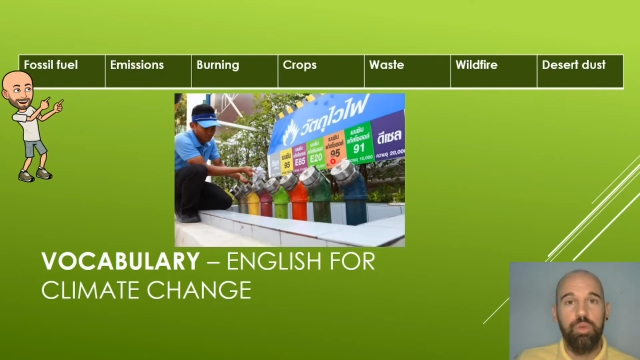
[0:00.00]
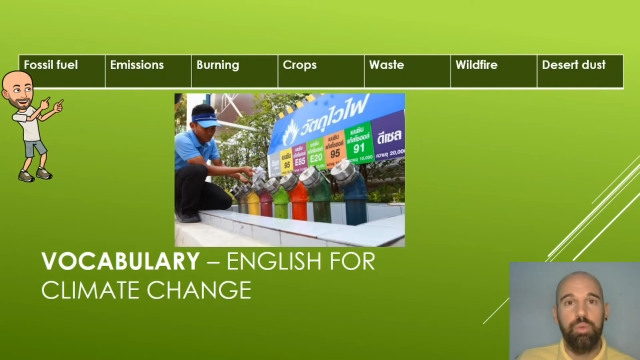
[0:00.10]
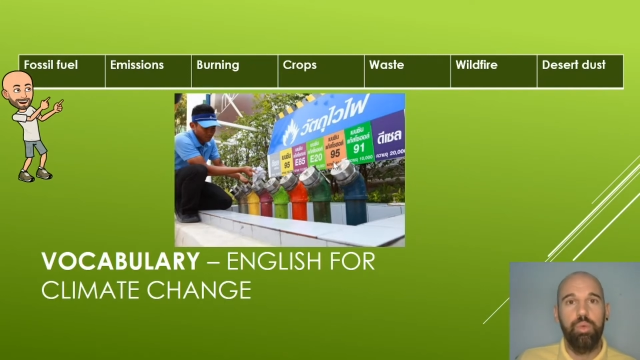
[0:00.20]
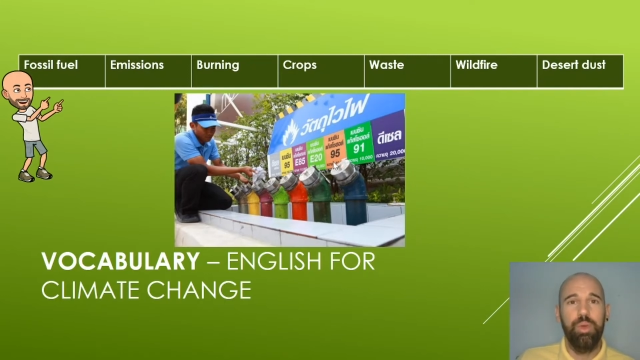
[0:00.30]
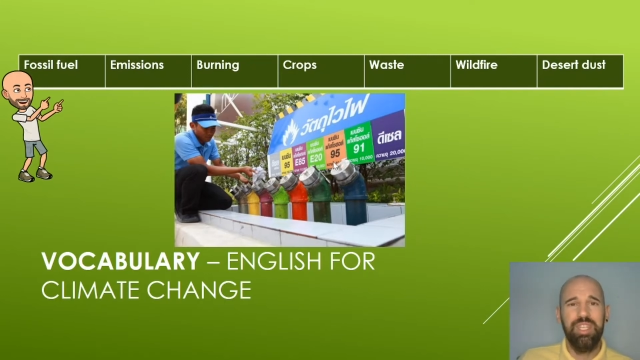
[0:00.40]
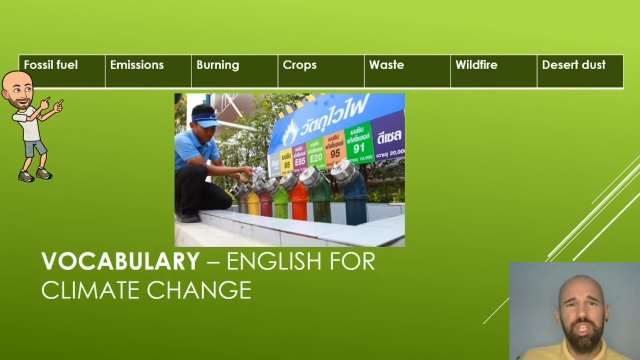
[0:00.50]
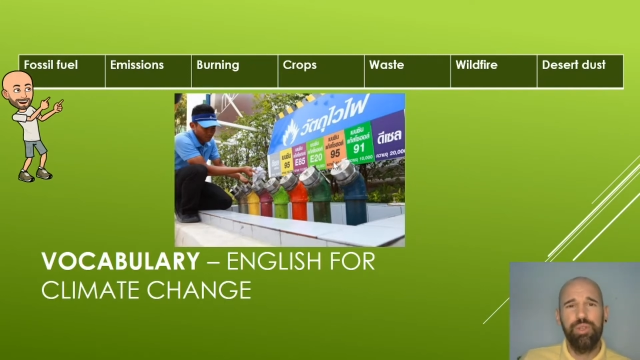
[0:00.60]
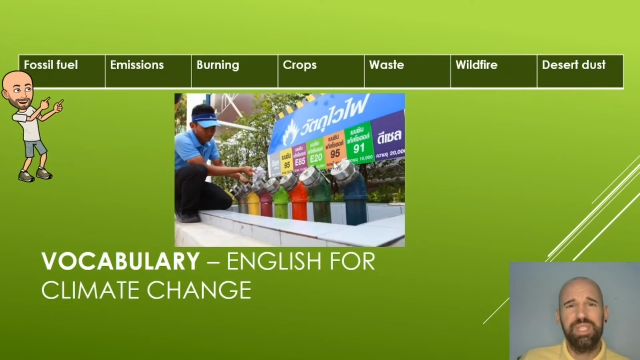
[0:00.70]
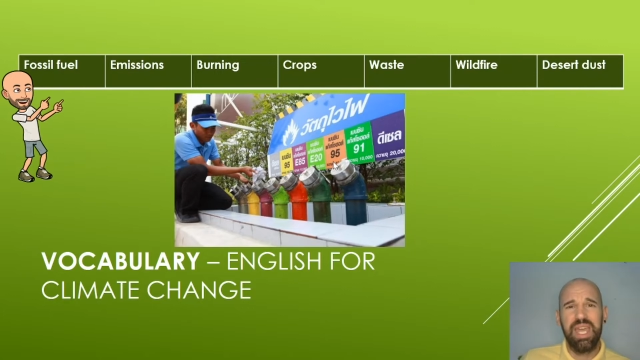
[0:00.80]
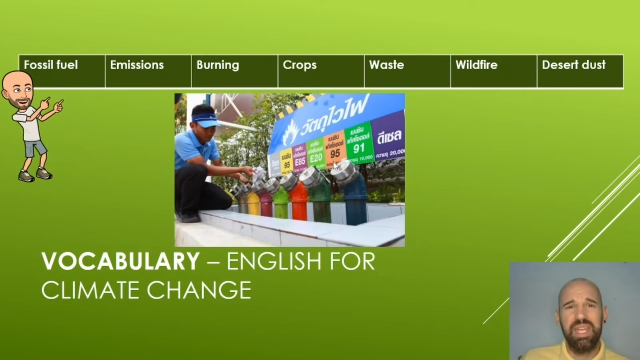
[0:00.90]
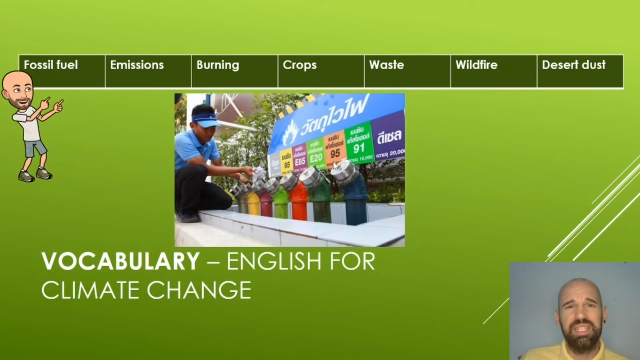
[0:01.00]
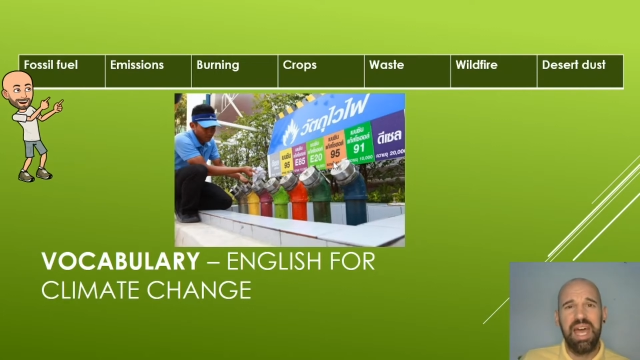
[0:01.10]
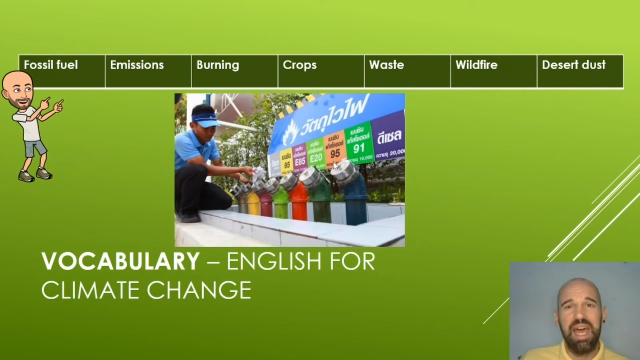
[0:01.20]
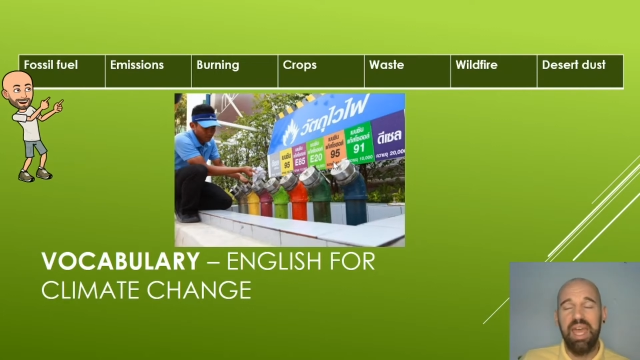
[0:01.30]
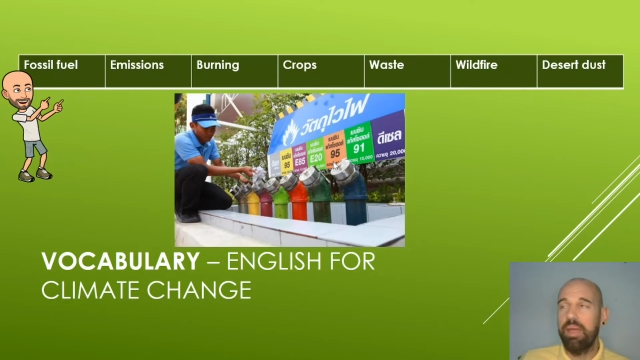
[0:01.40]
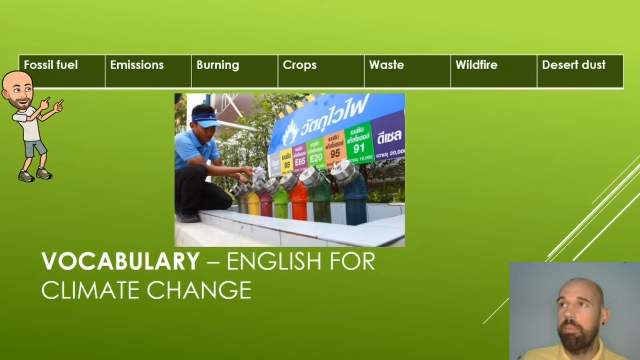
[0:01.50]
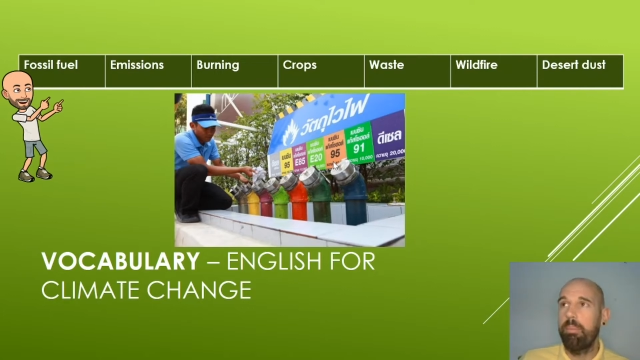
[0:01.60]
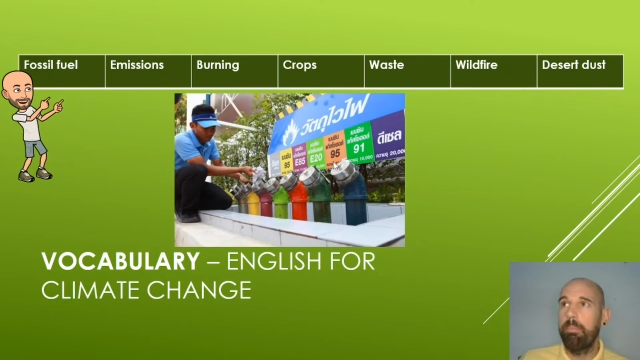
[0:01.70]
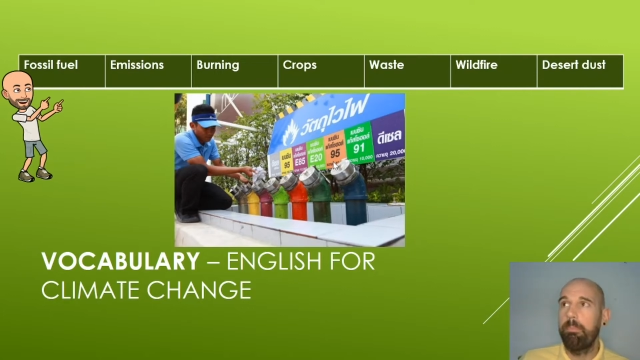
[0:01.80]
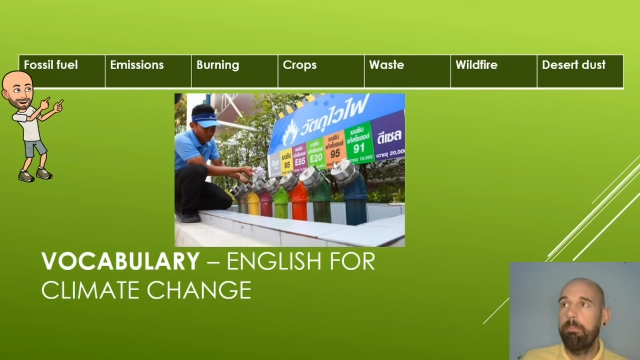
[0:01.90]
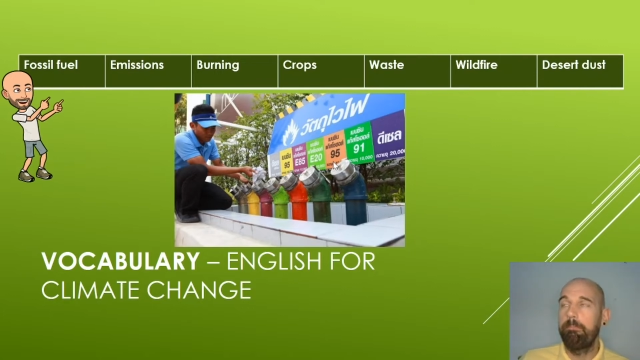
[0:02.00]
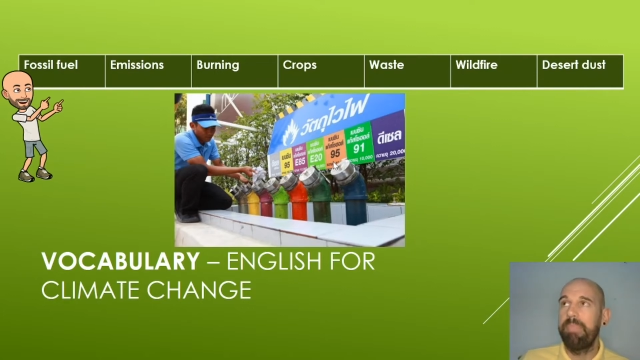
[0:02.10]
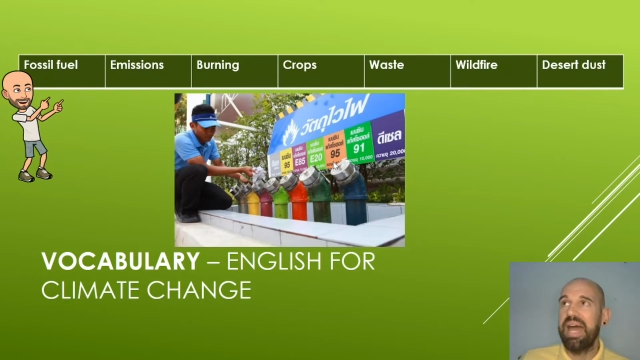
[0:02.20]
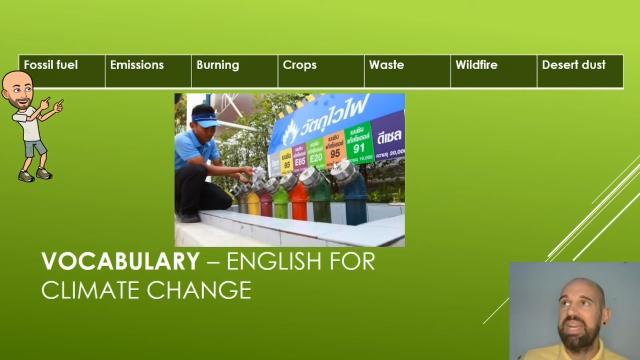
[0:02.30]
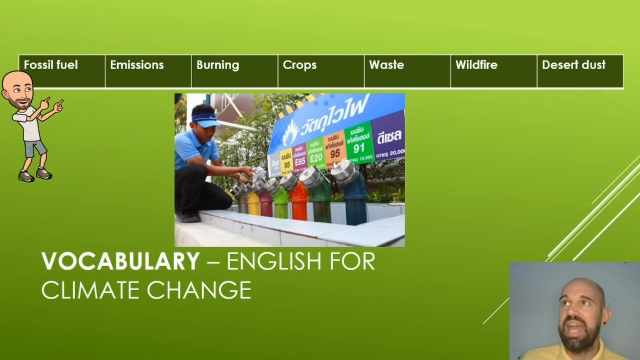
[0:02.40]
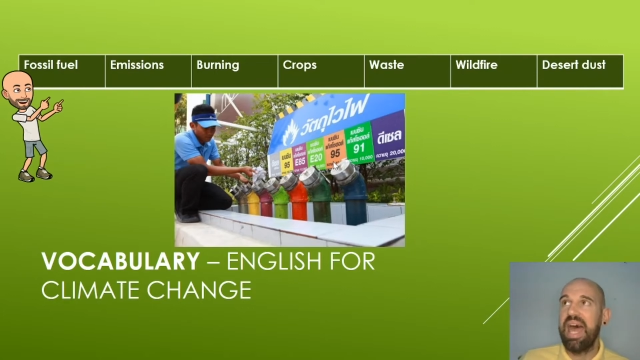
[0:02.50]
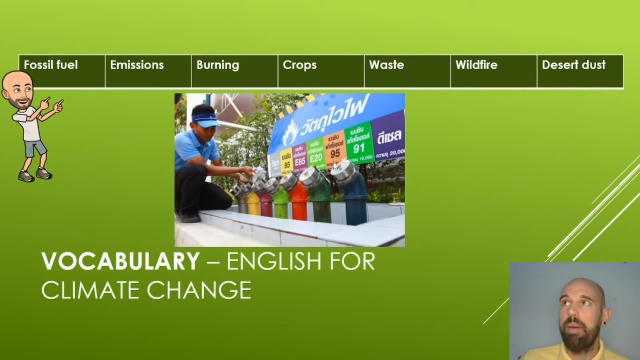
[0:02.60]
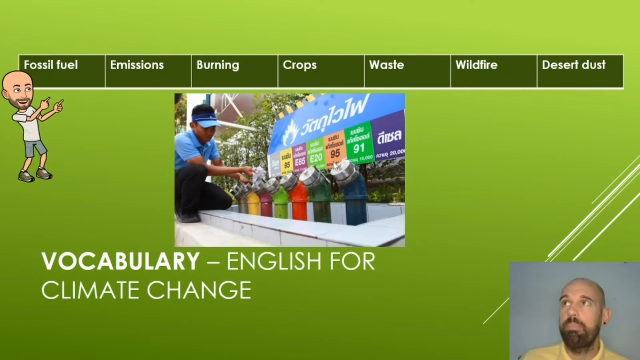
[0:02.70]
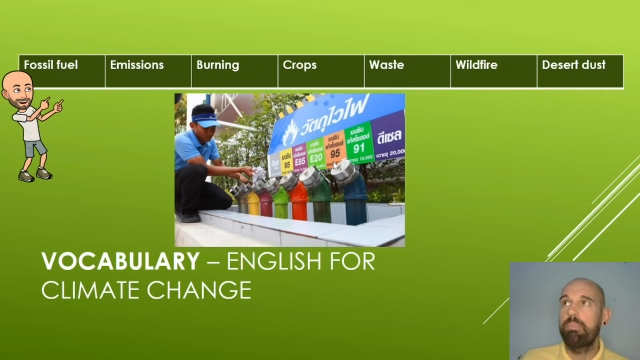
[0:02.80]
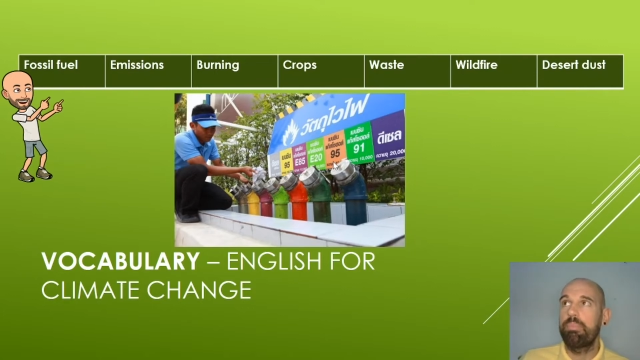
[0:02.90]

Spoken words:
what do you say in Thai? Matnam.